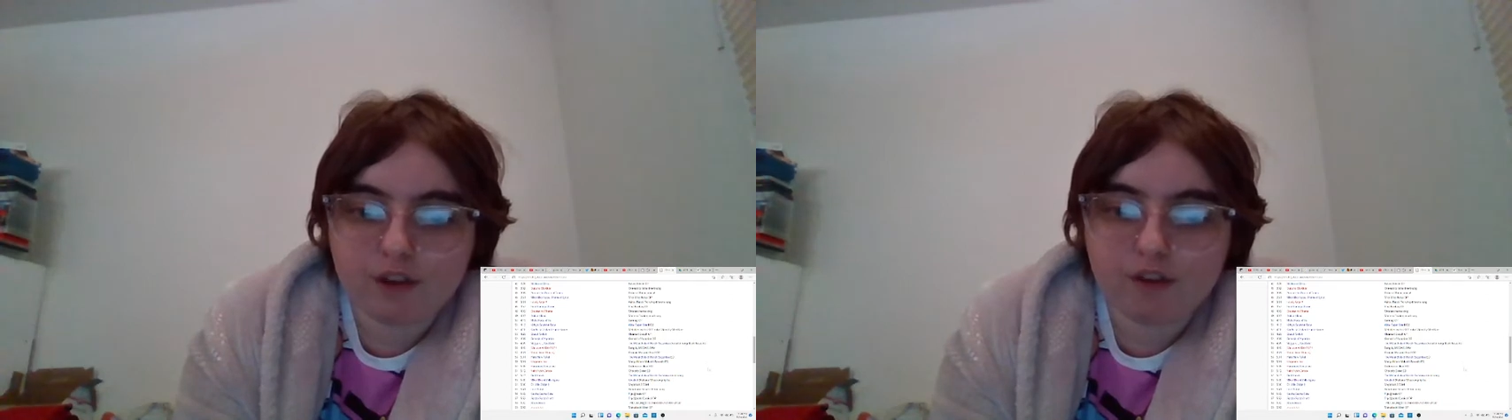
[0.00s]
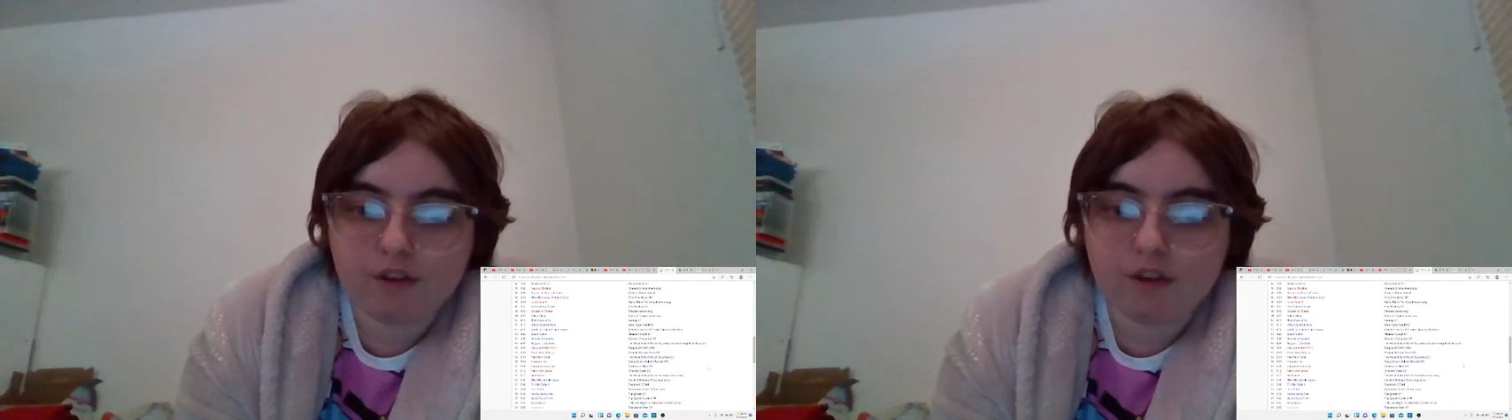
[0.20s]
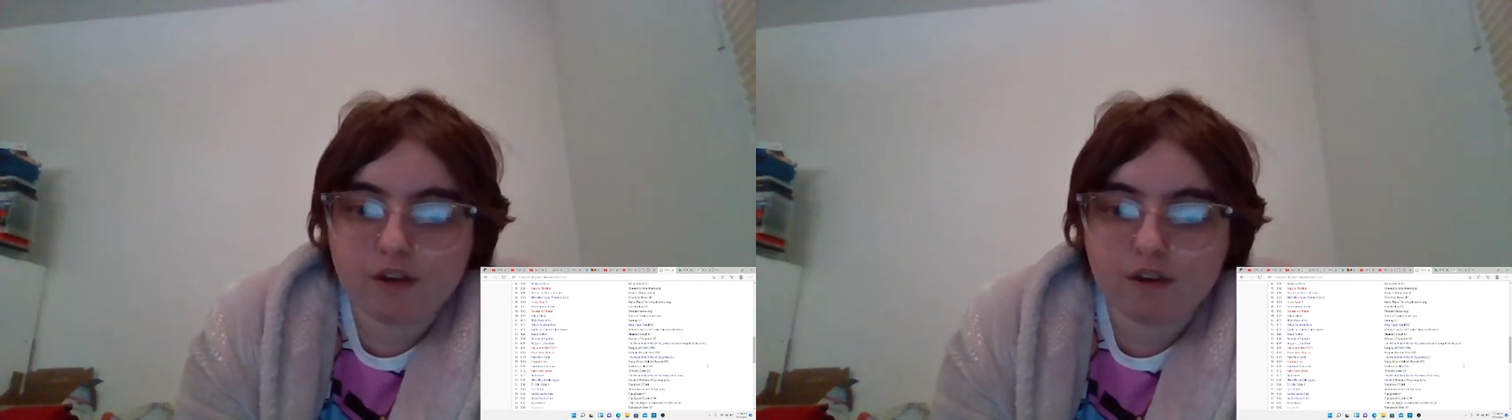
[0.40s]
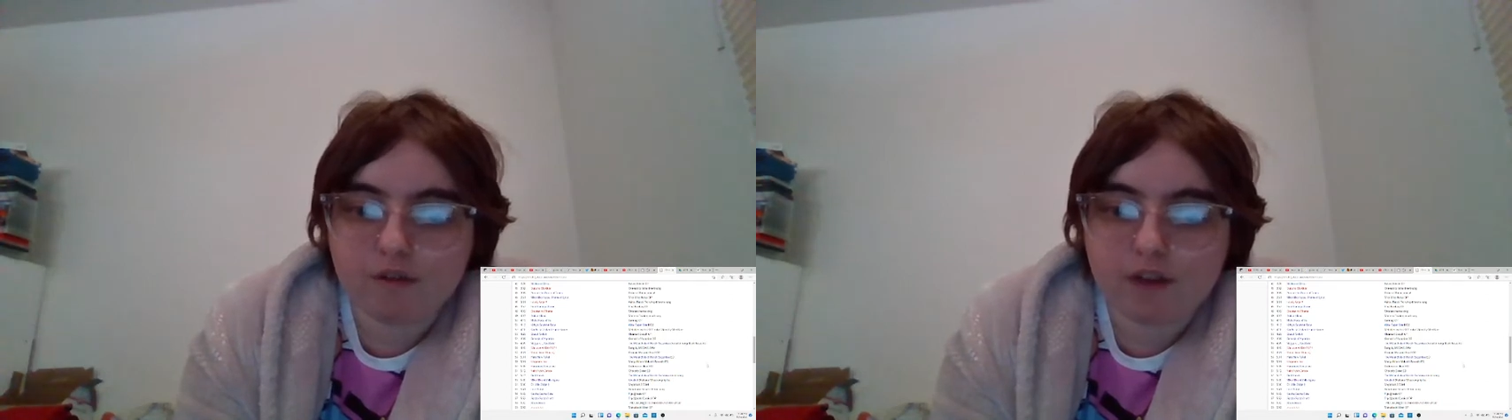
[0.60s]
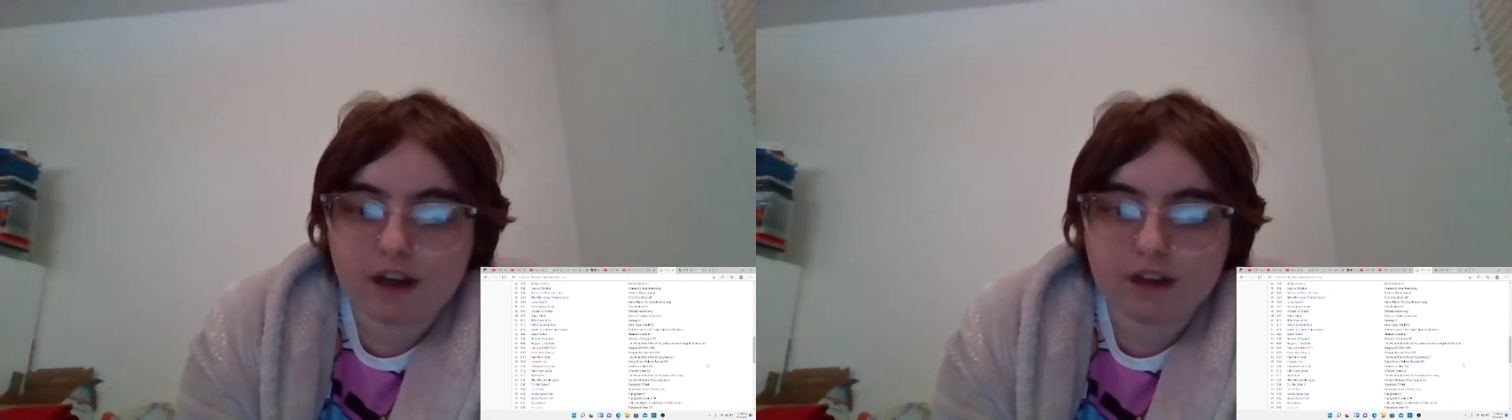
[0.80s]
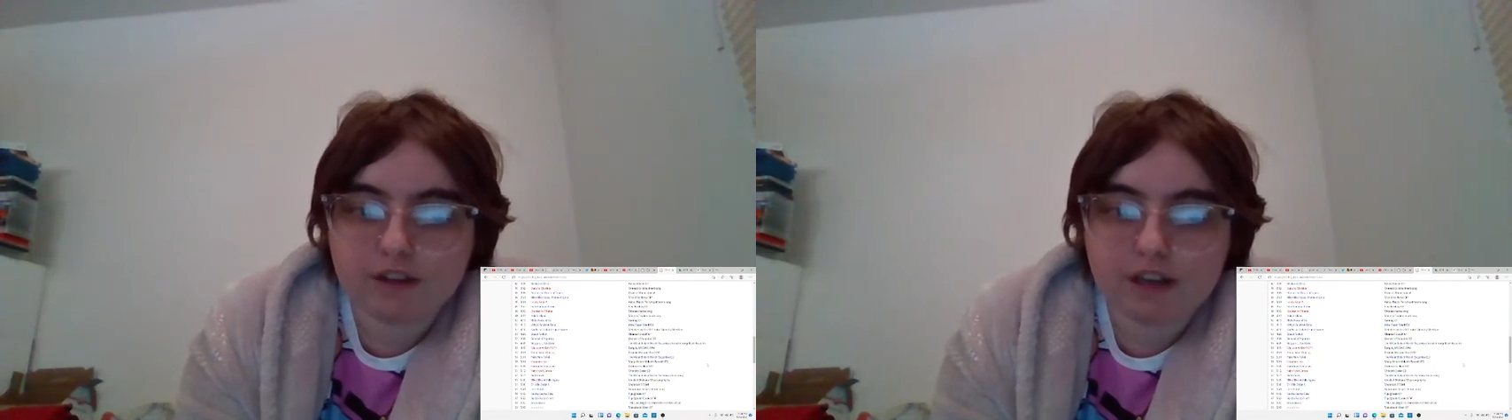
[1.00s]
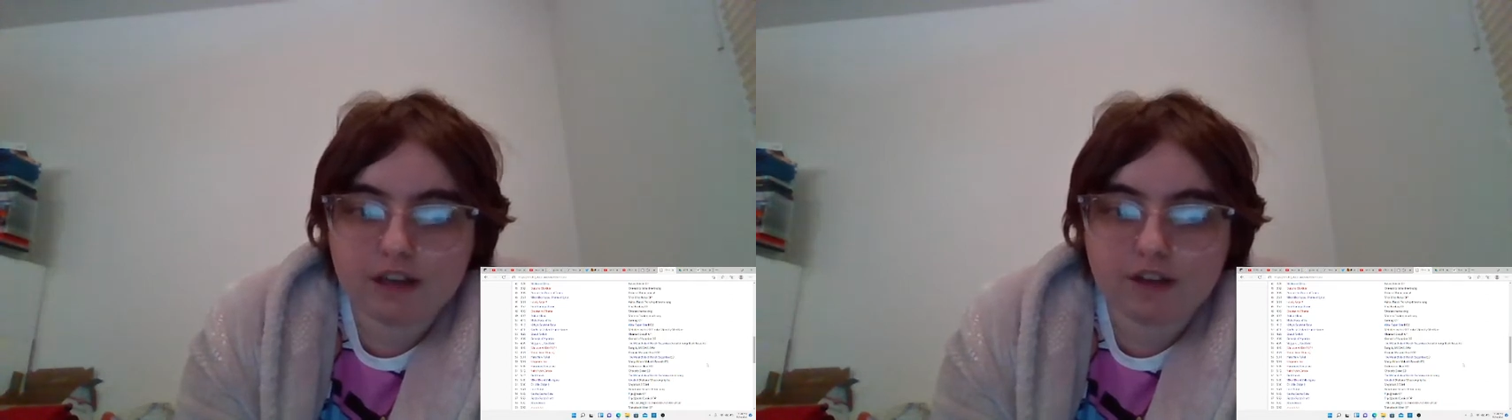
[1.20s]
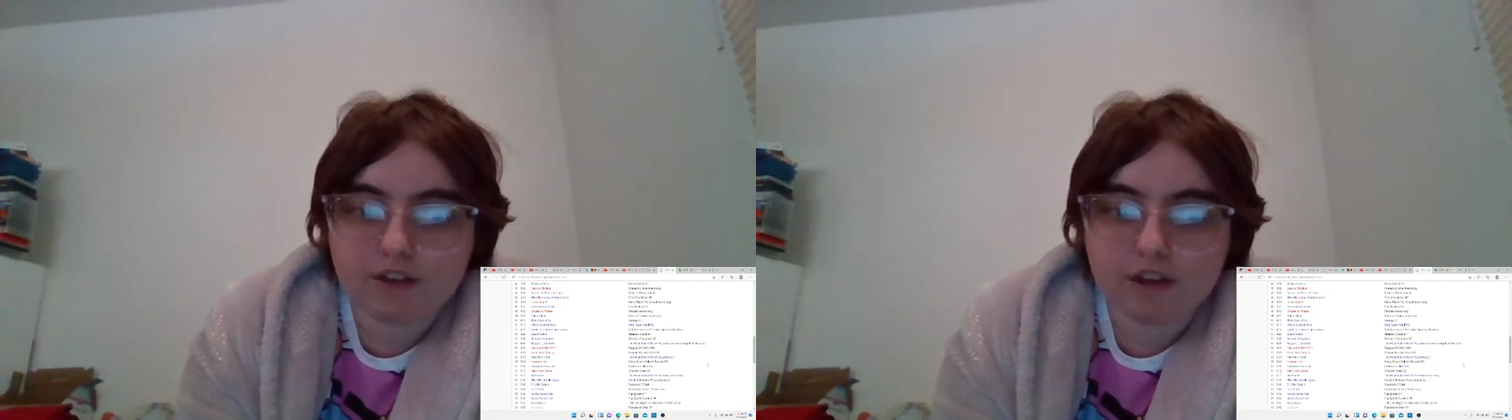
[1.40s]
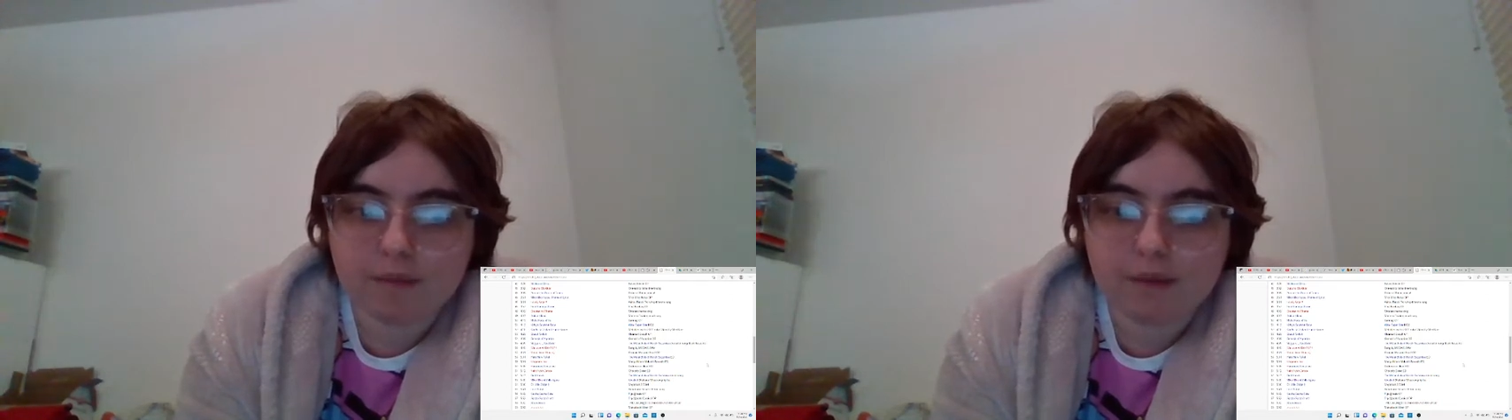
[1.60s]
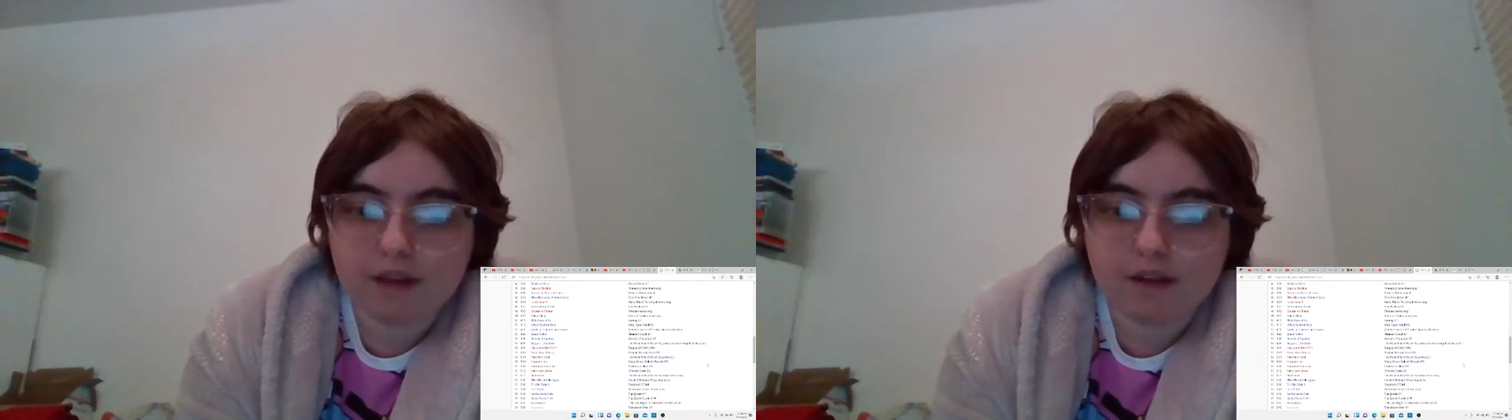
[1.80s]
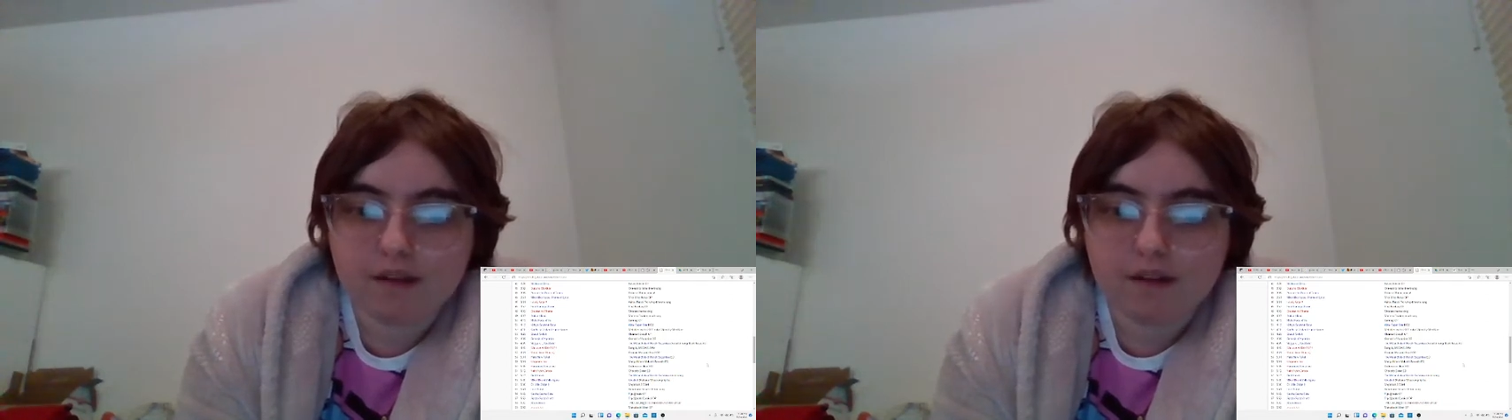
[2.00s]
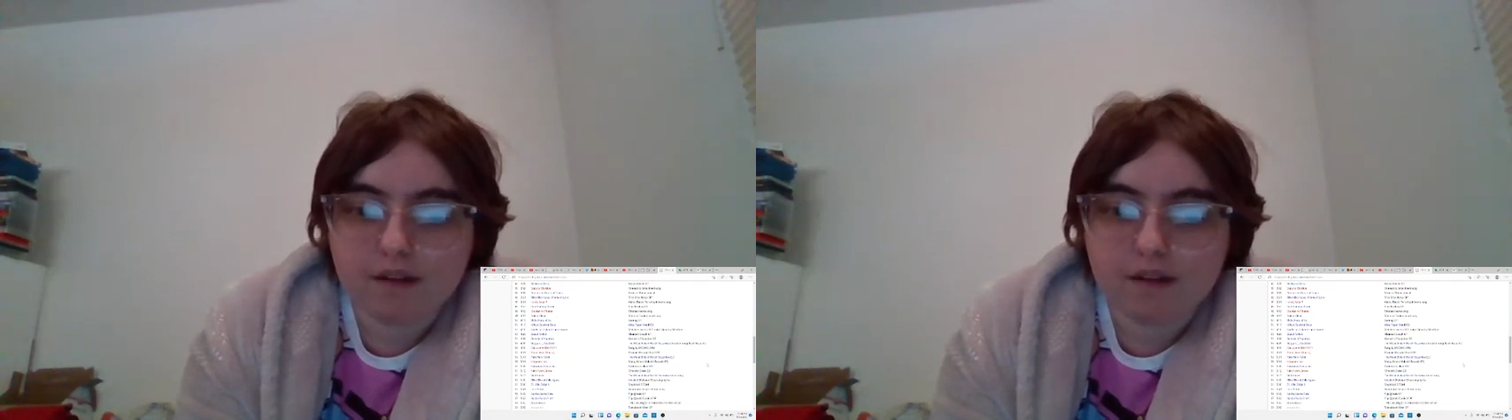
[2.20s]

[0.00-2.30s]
the erotic dating sim.